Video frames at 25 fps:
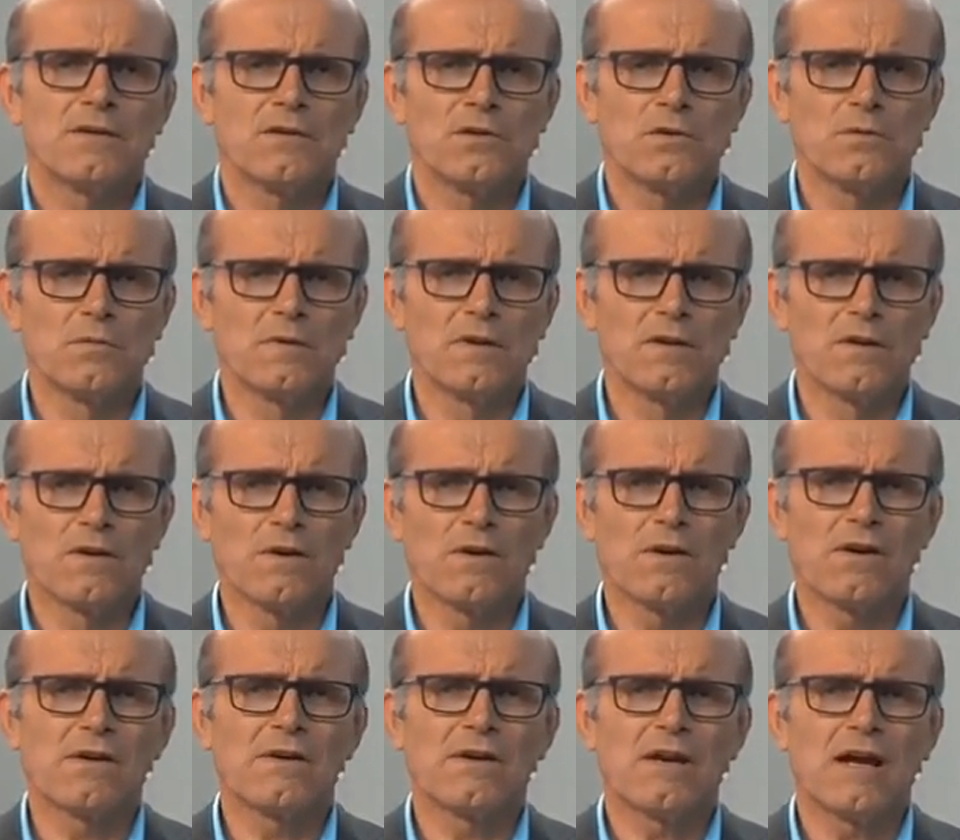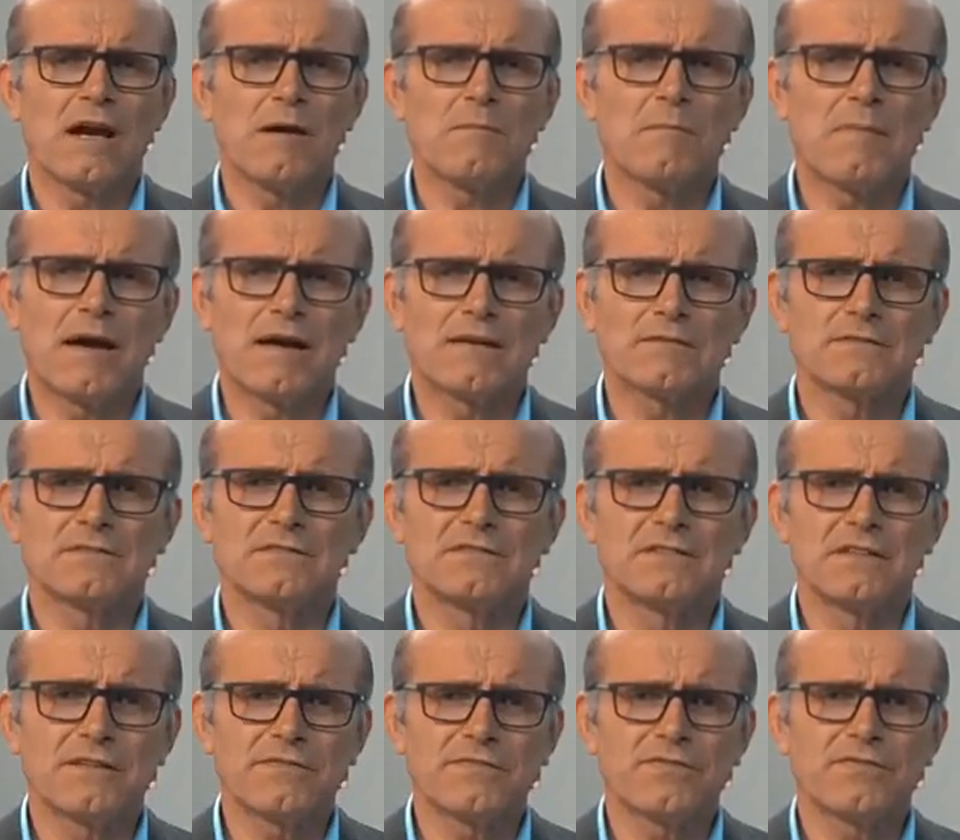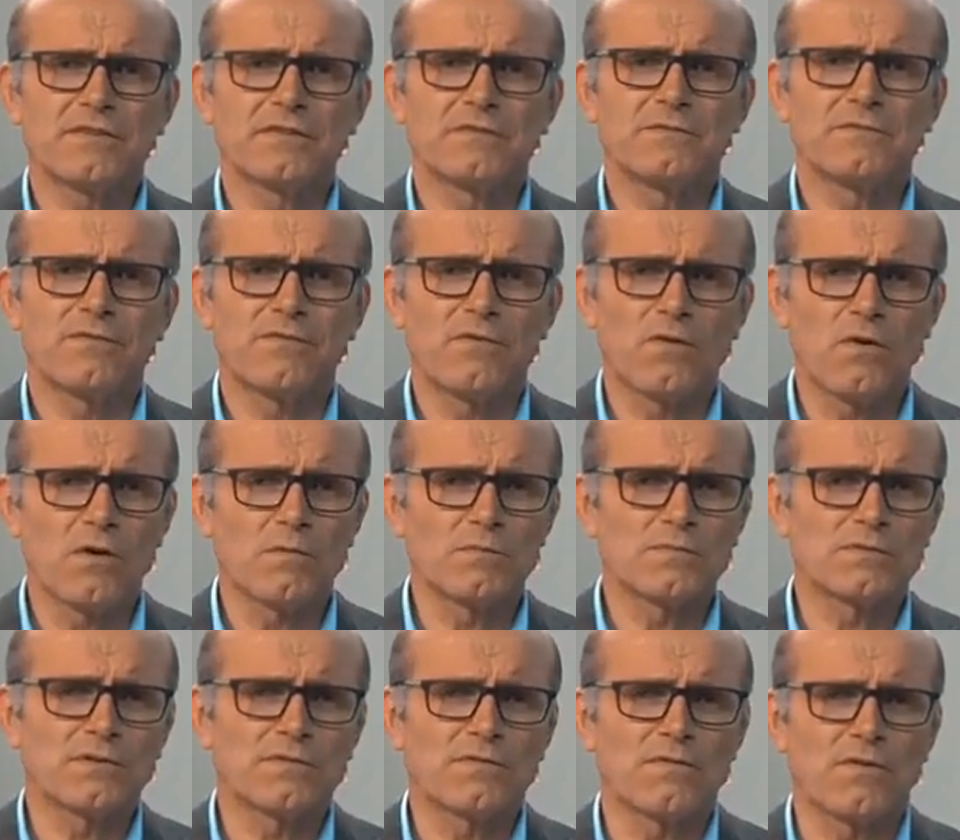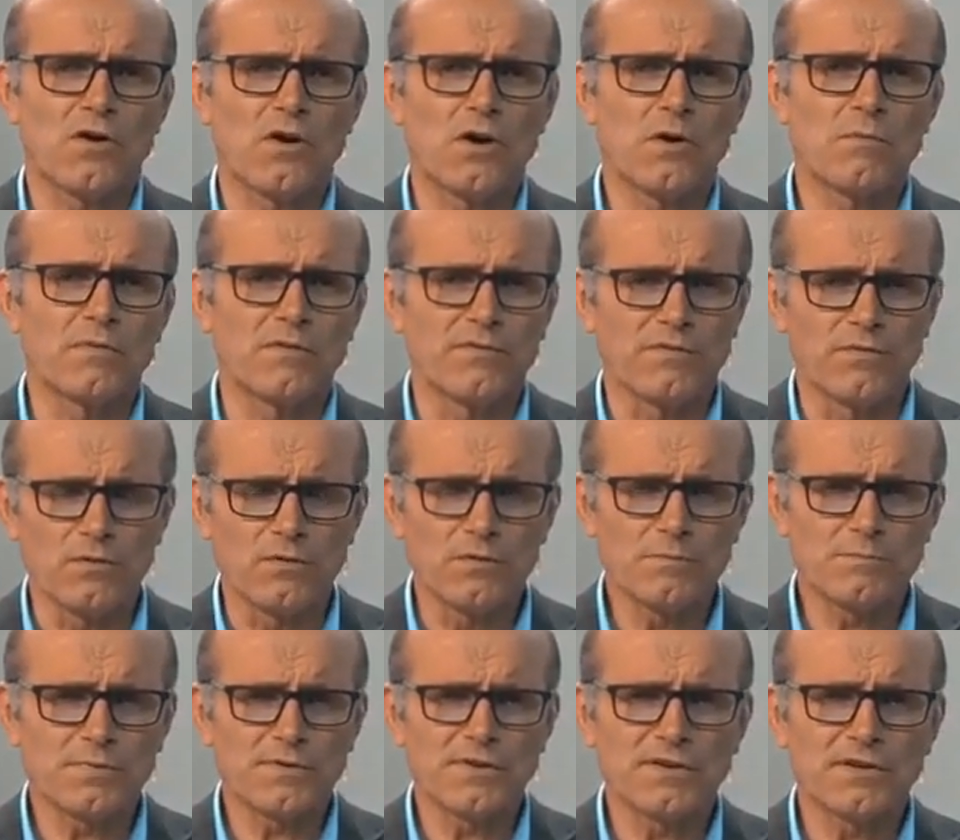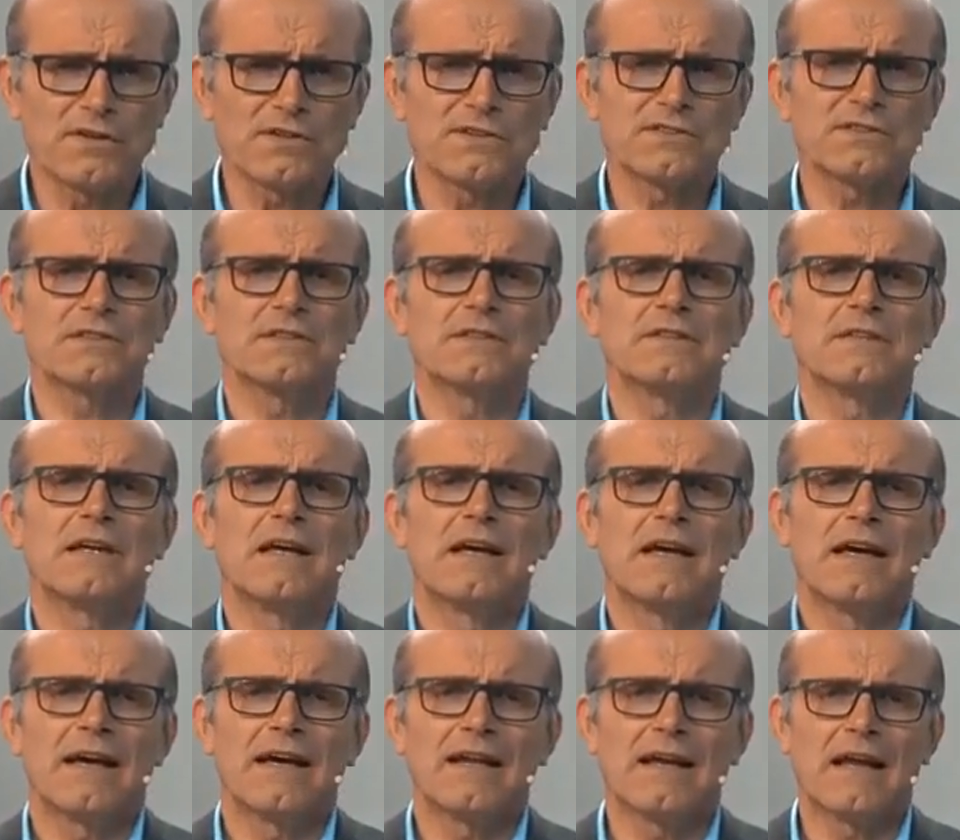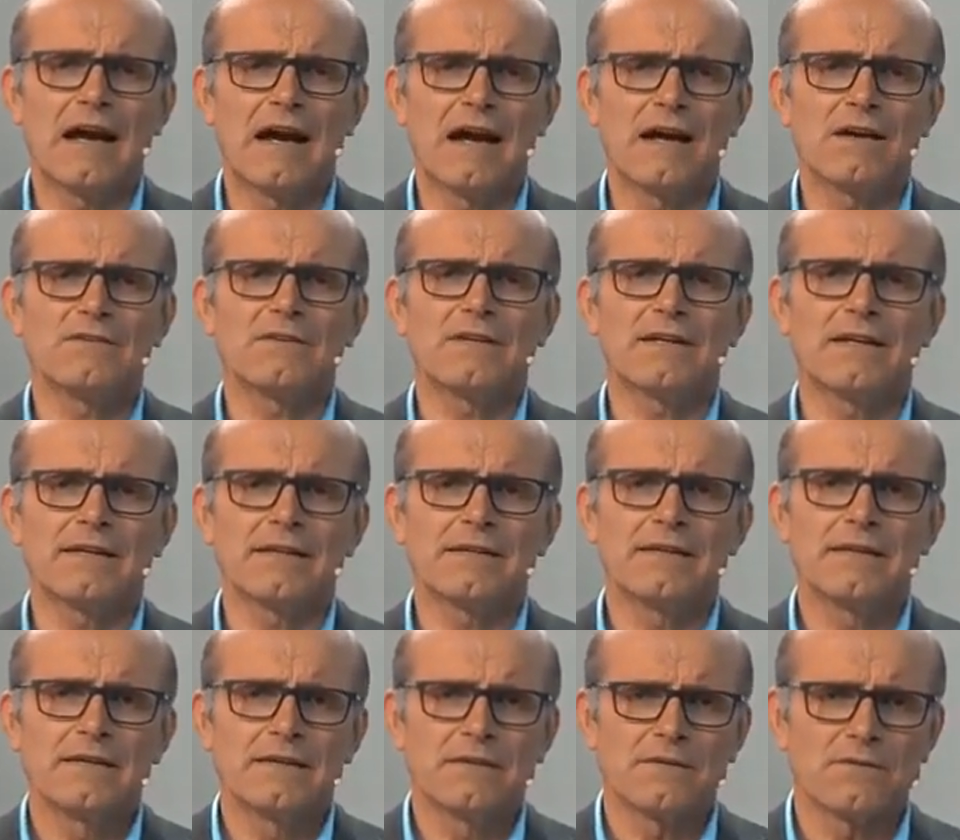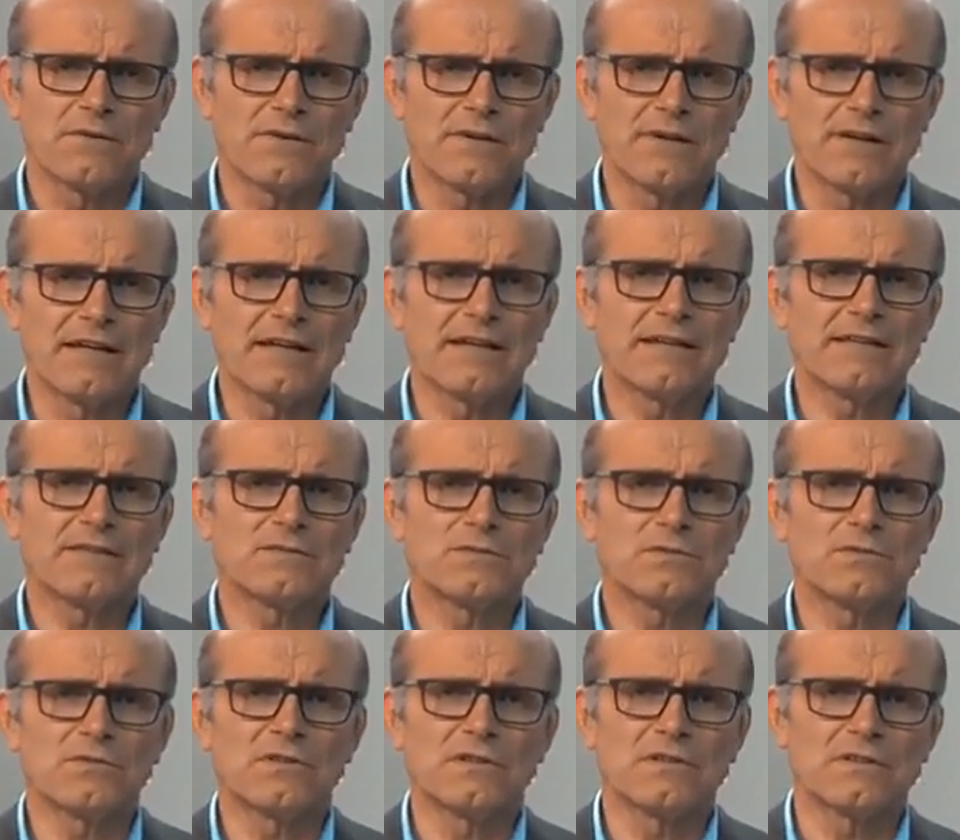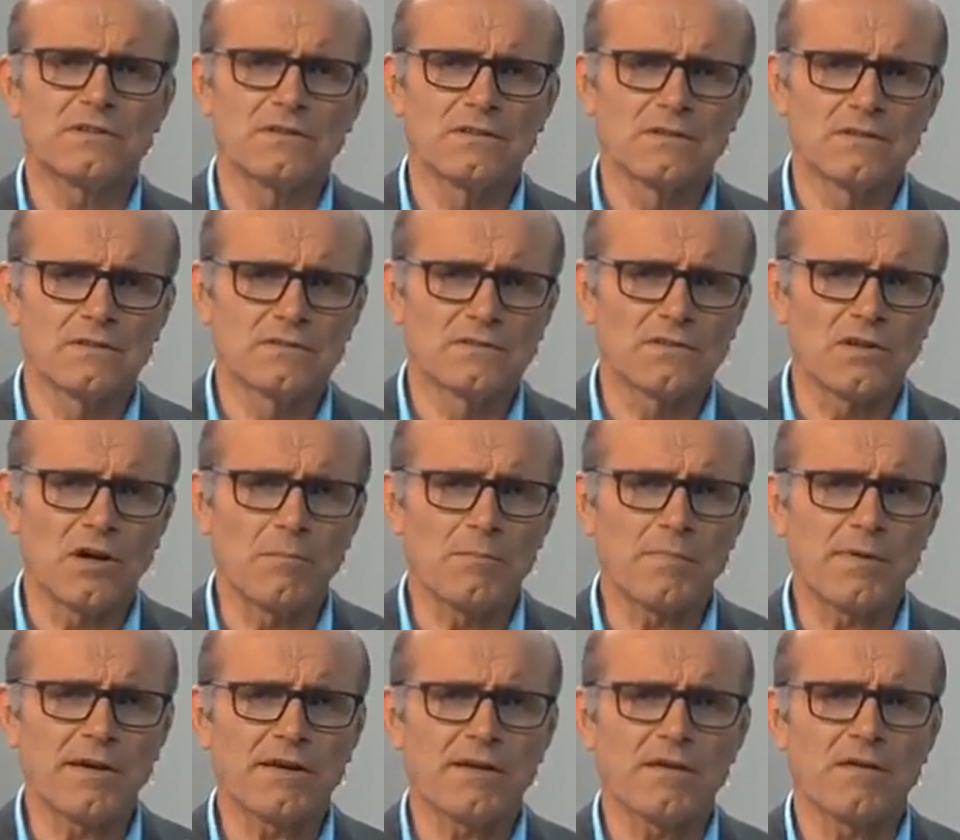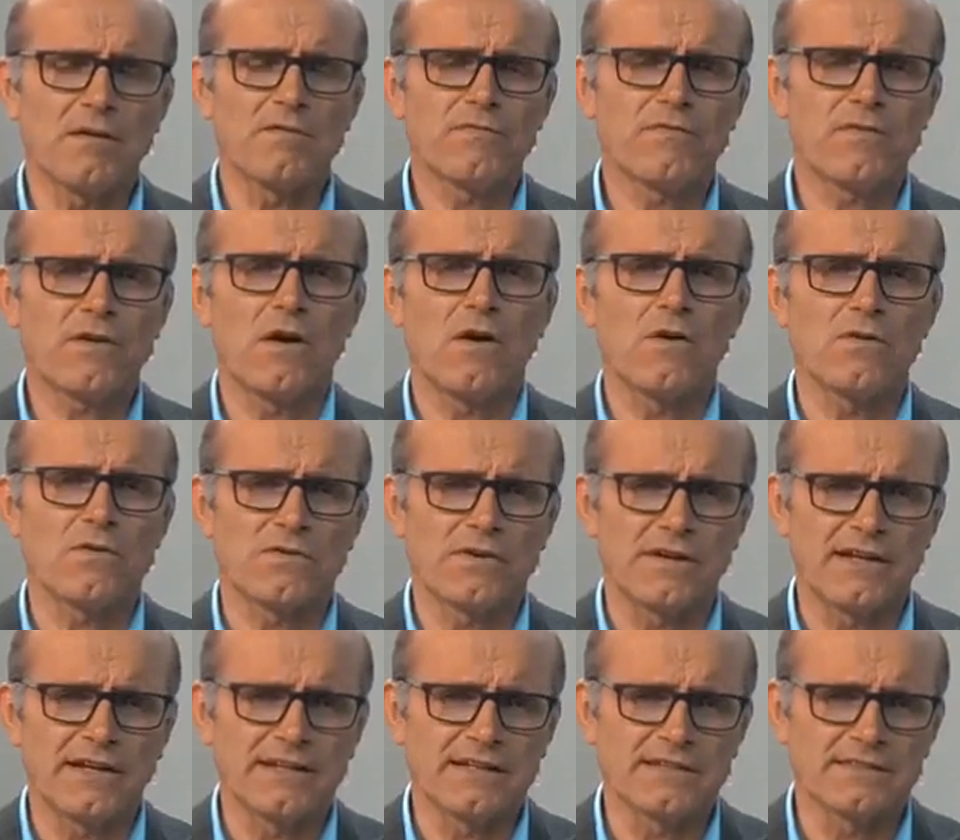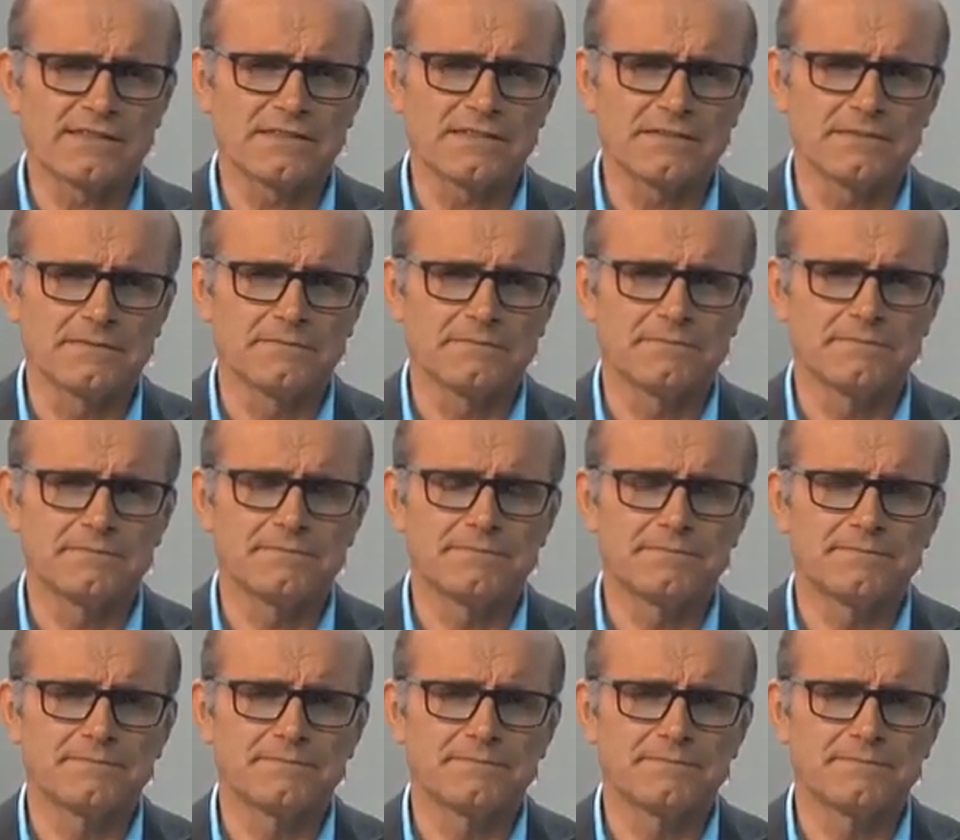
You will learn about different forms of urban food production and how they relate to the topic of co-creation.